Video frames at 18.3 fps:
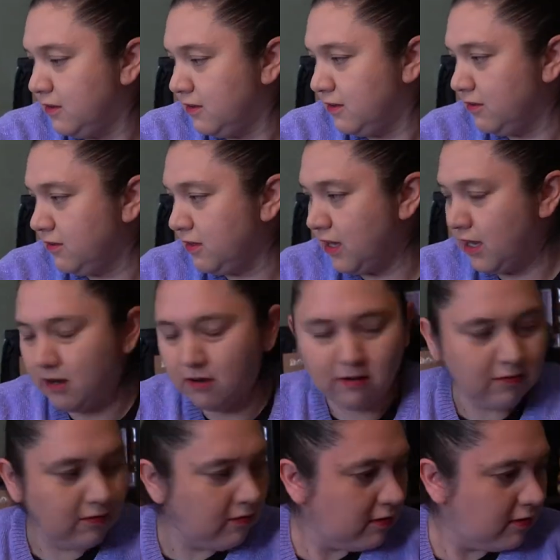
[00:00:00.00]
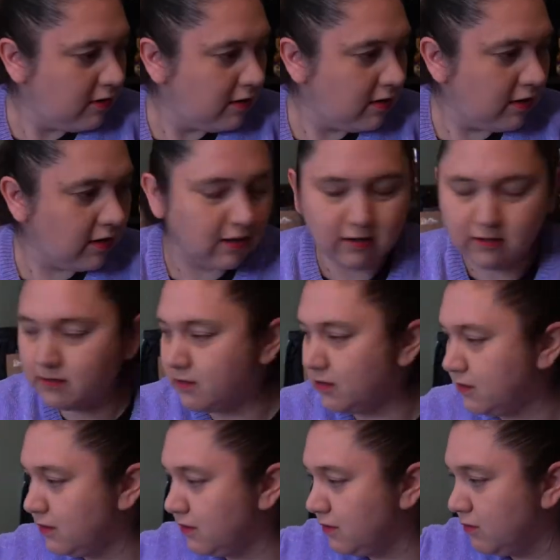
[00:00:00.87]
So now I'm gonna
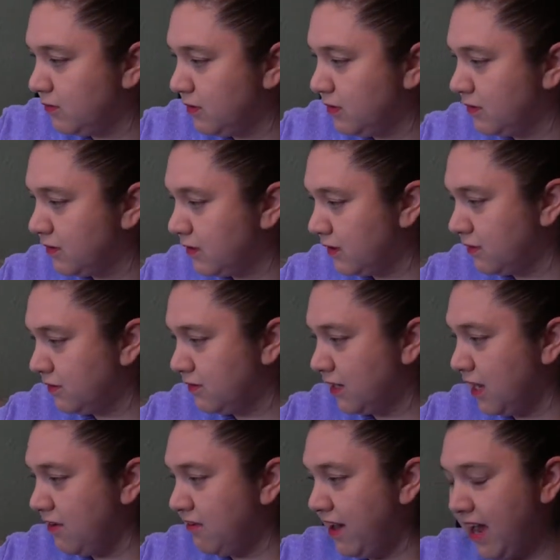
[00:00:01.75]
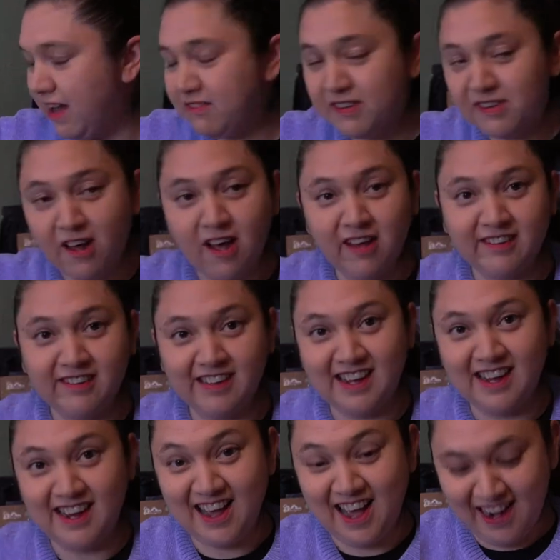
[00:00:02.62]
set this one aside. So now I have socks and
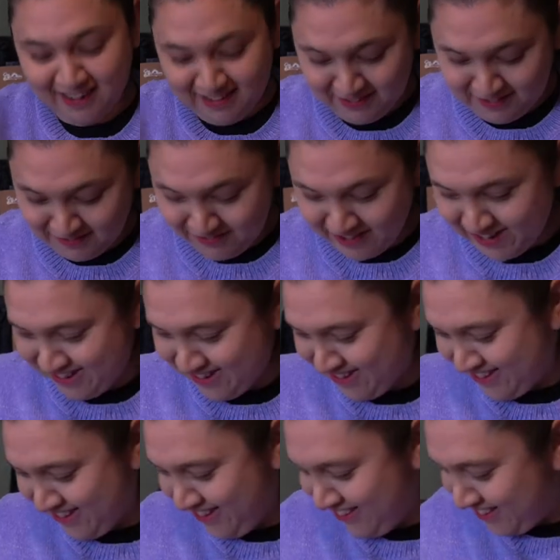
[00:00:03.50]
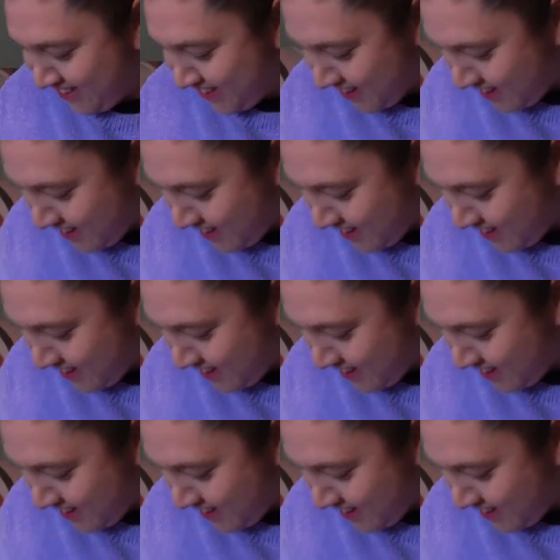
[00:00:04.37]
I got a sweater.